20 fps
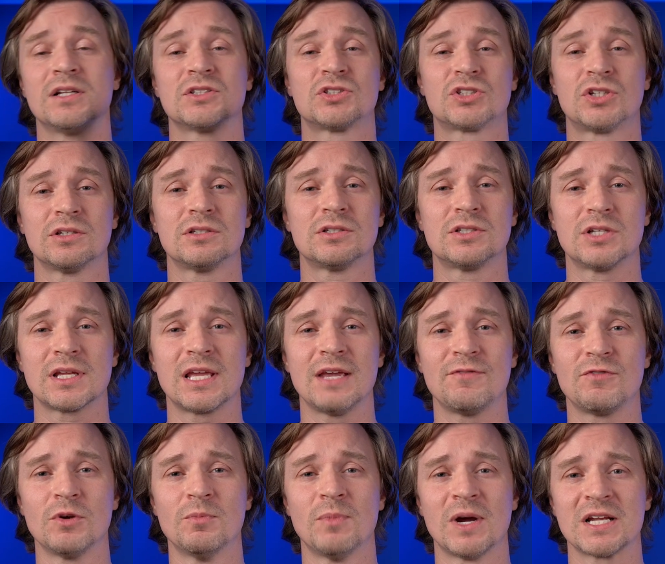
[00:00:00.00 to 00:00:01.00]
To
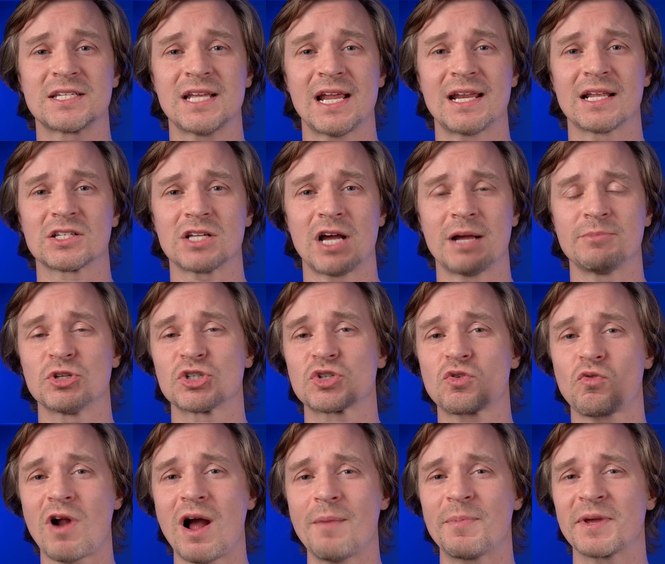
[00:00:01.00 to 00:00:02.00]
give you my settings, I'm just
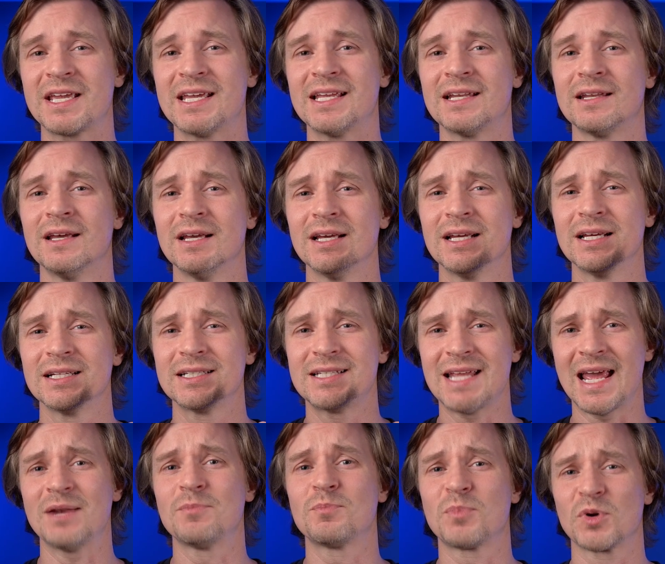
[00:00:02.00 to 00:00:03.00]
cropping in
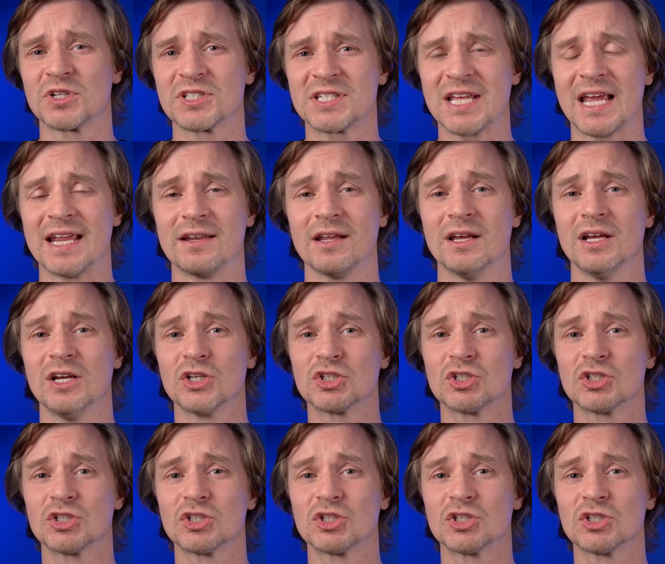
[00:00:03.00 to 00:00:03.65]
10%.